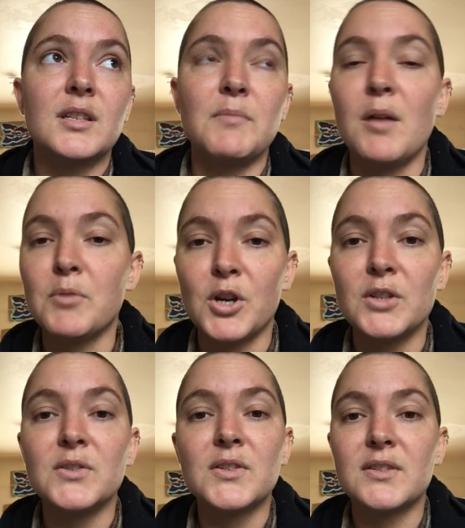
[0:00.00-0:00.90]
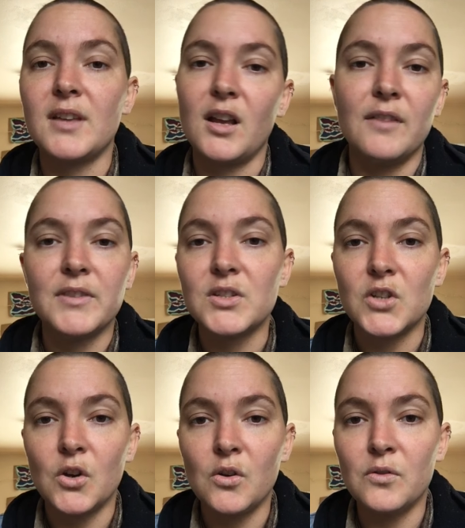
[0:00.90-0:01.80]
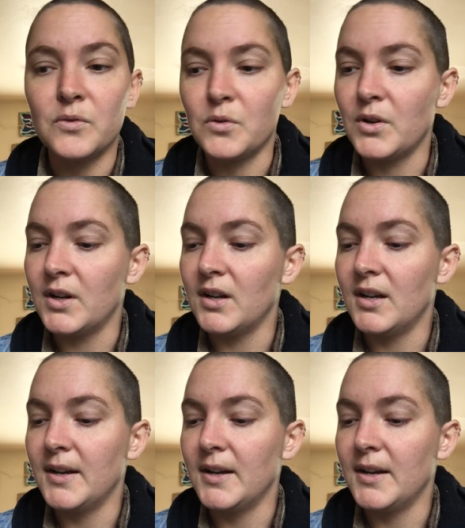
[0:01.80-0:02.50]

burns, off the stove, or